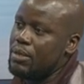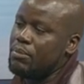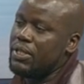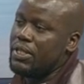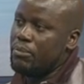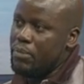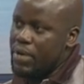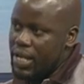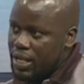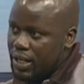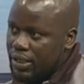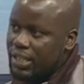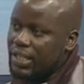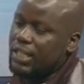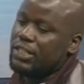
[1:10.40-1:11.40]
But the main
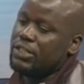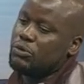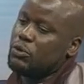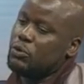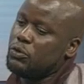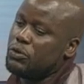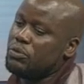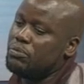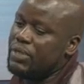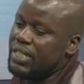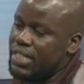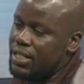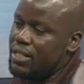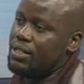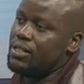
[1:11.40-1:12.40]
thing is we use
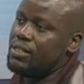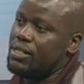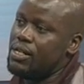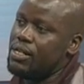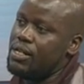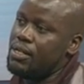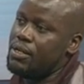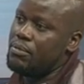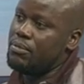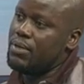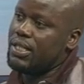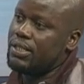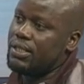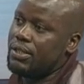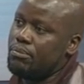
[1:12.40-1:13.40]
media
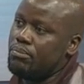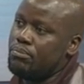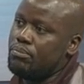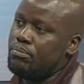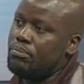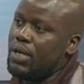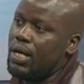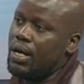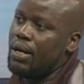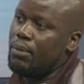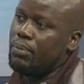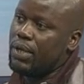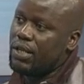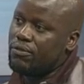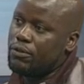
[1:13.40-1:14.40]
as a
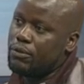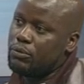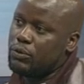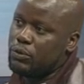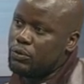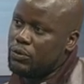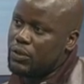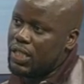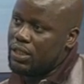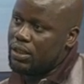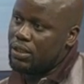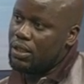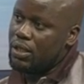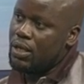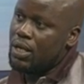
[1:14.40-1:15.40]
platform to do that.
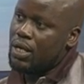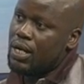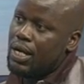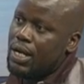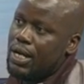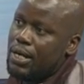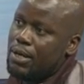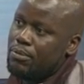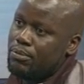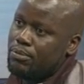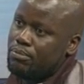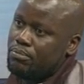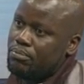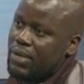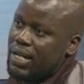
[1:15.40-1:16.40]

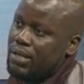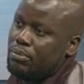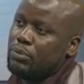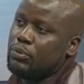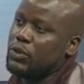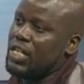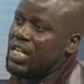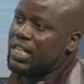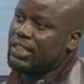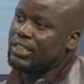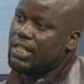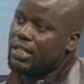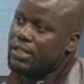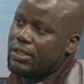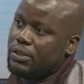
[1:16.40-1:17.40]
And people would
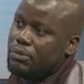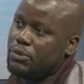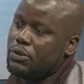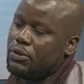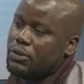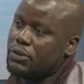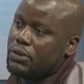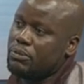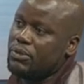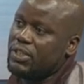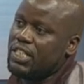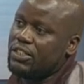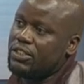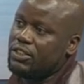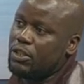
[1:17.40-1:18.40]
understand this because
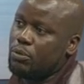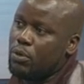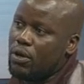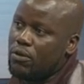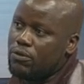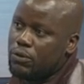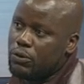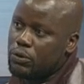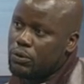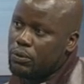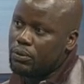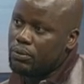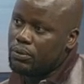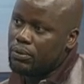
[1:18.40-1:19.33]
media is such a powerful tool.